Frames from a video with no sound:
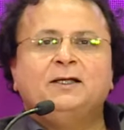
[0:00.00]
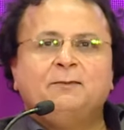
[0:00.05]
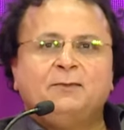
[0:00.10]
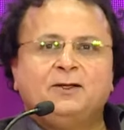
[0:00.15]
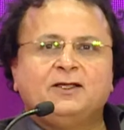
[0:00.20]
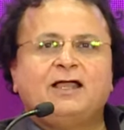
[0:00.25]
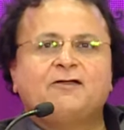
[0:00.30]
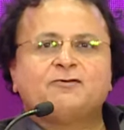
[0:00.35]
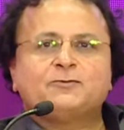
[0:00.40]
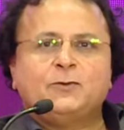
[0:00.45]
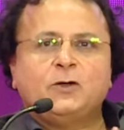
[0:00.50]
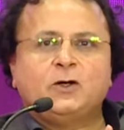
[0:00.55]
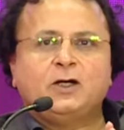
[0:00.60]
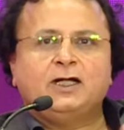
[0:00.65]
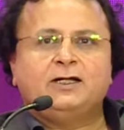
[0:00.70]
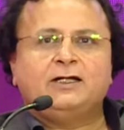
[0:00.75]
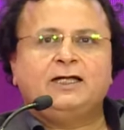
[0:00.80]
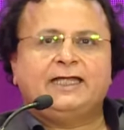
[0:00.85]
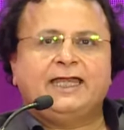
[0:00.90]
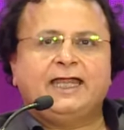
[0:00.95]
because I have
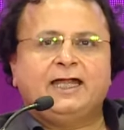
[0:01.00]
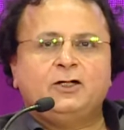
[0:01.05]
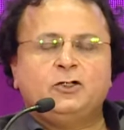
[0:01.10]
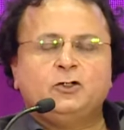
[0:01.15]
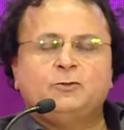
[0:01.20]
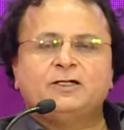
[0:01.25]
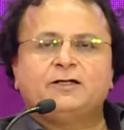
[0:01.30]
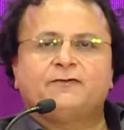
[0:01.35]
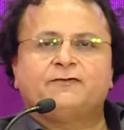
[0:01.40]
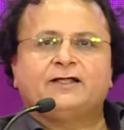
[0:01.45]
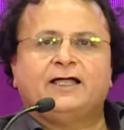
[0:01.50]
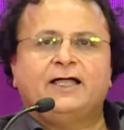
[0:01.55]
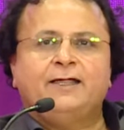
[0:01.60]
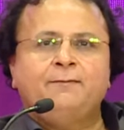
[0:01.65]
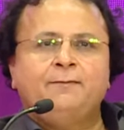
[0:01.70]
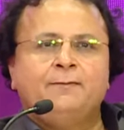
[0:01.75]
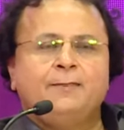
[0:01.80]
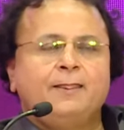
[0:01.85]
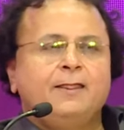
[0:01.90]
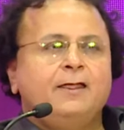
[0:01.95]
spoken, taken too much of
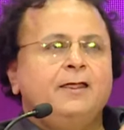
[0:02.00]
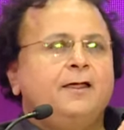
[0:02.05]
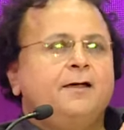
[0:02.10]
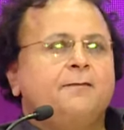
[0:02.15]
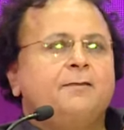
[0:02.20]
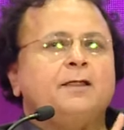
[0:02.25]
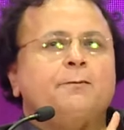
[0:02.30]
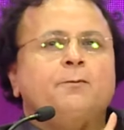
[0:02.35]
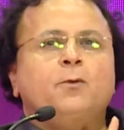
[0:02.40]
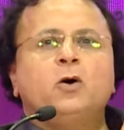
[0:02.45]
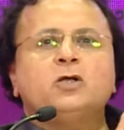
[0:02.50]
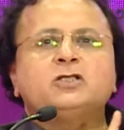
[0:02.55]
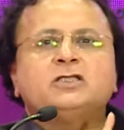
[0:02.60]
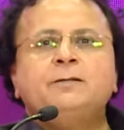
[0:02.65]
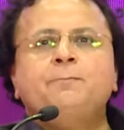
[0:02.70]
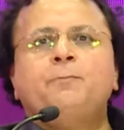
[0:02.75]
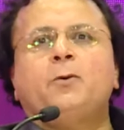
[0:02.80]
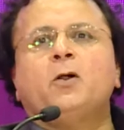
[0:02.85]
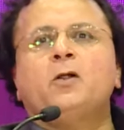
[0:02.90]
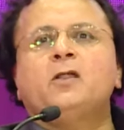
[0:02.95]
time. But the most
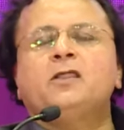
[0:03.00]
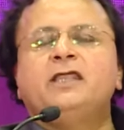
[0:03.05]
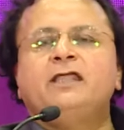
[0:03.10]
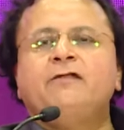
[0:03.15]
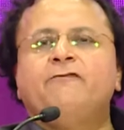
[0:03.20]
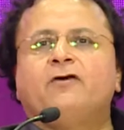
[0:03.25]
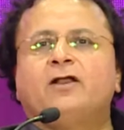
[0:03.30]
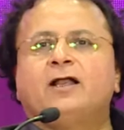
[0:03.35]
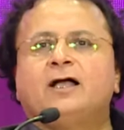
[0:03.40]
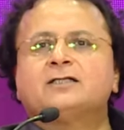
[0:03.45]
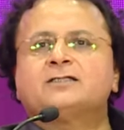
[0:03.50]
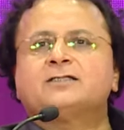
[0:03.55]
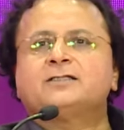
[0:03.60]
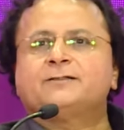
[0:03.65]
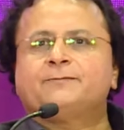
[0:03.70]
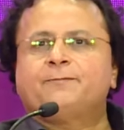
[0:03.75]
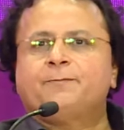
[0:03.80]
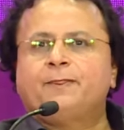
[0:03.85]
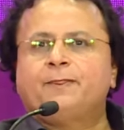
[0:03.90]
important thing for us,